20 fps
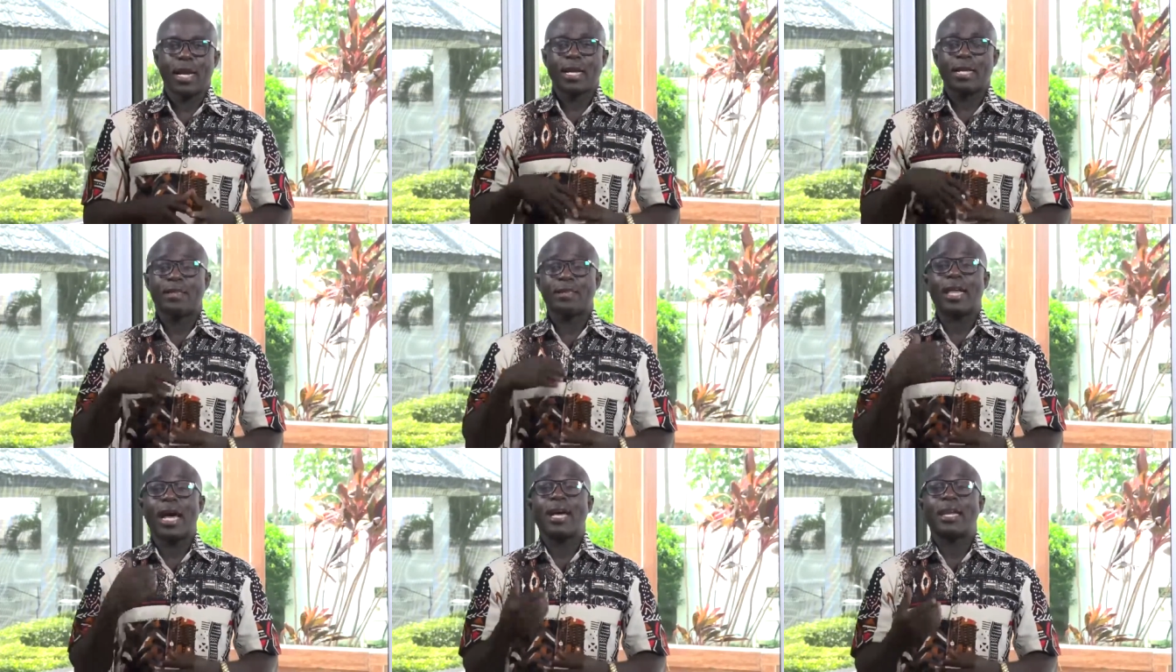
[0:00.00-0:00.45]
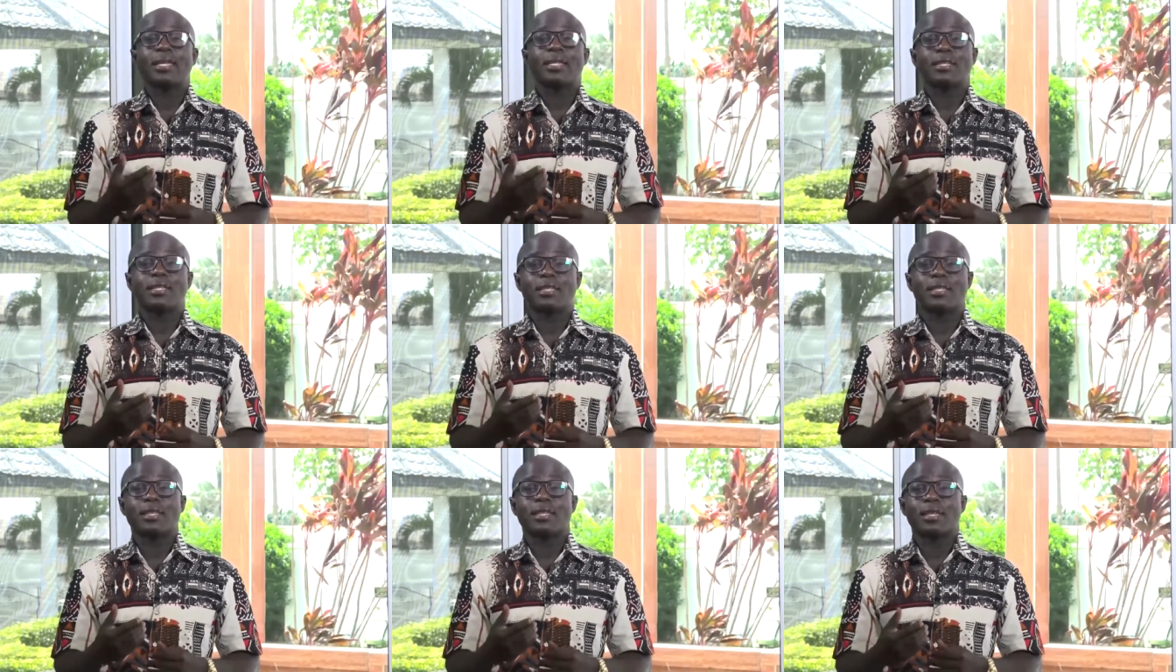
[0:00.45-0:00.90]
And that
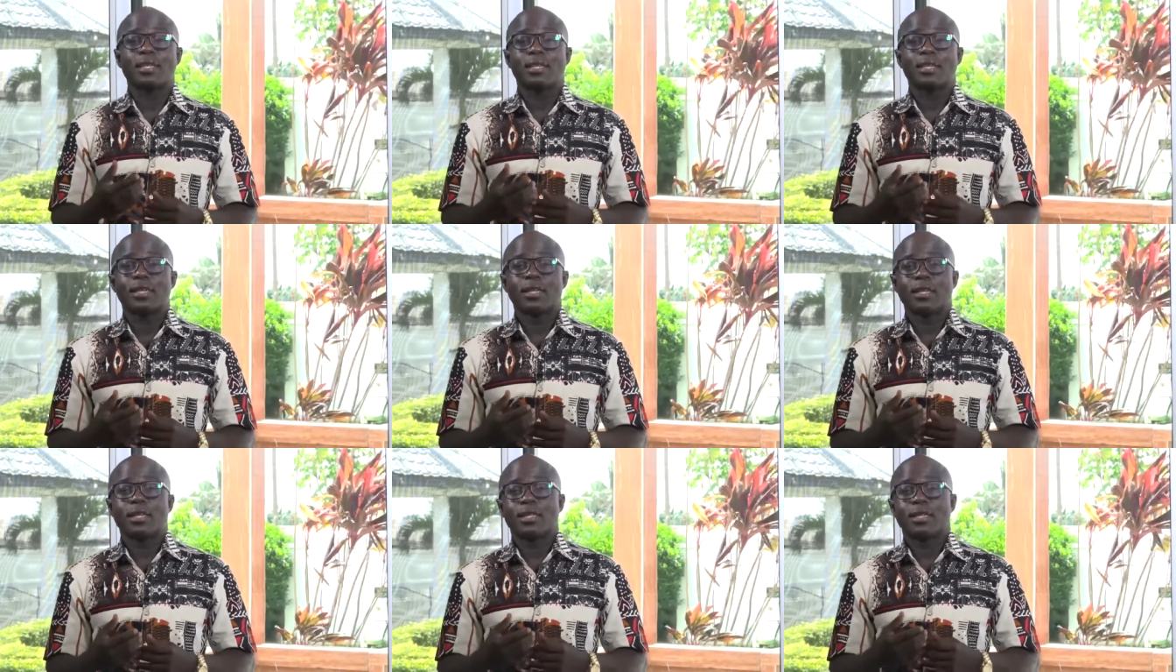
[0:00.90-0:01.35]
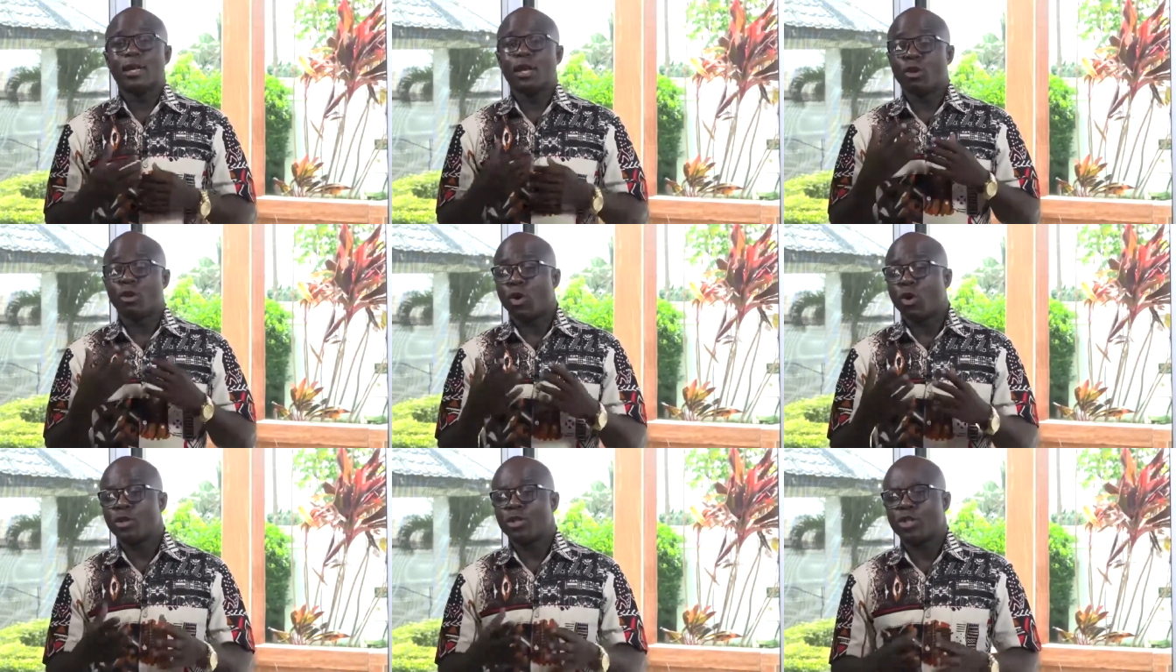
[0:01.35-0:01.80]
is the
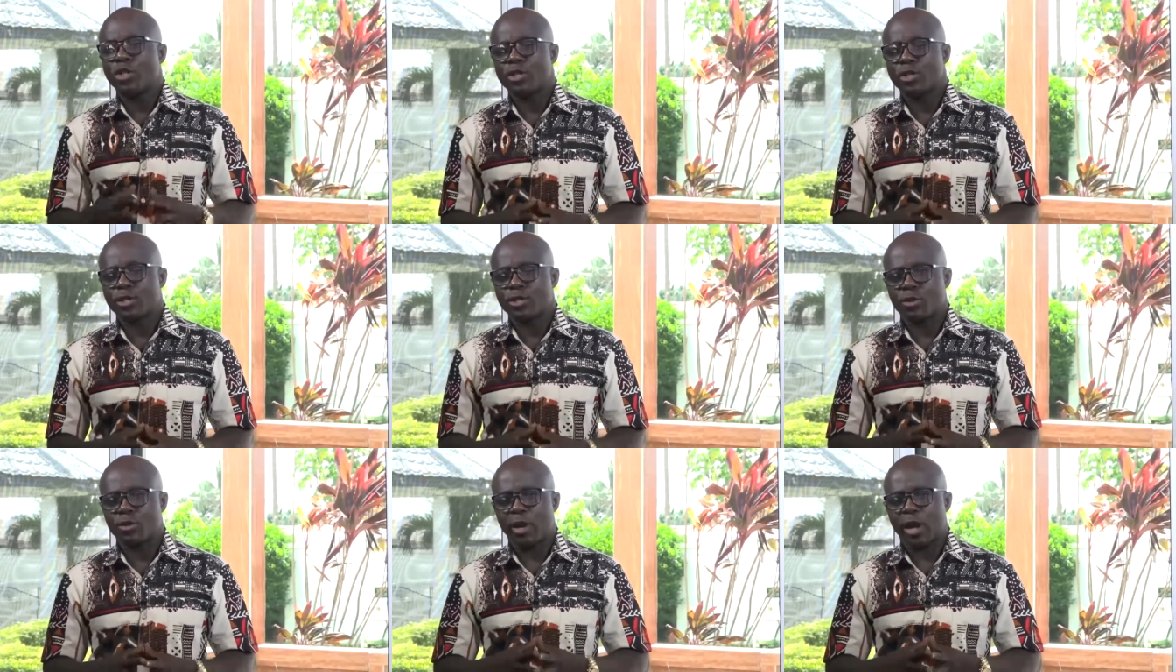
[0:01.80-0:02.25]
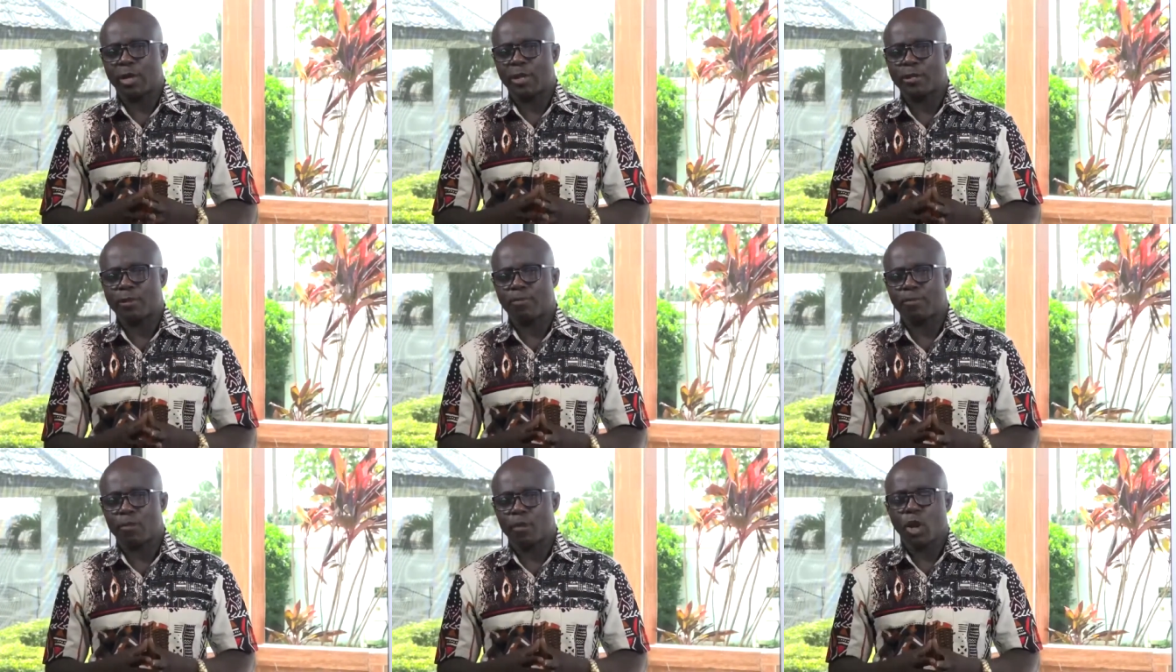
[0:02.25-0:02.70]
Lord Jesus
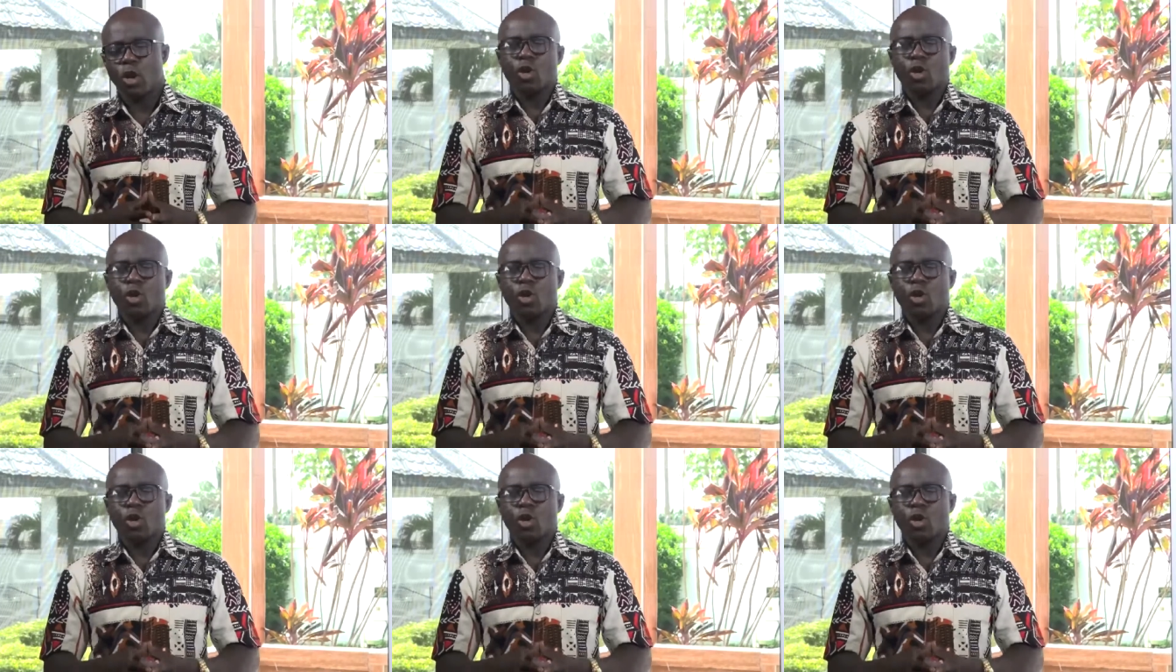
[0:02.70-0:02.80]
Christ.